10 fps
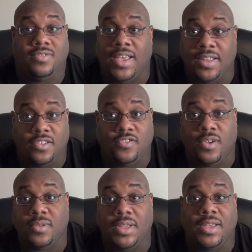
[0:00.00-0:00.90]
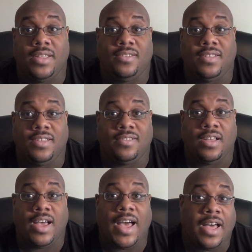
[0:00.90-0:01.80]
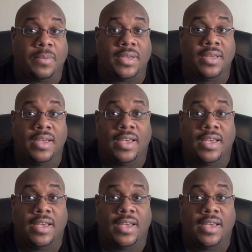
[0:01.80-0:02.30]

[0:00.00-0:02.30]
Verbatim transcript: taking this journey into this uh, hobby.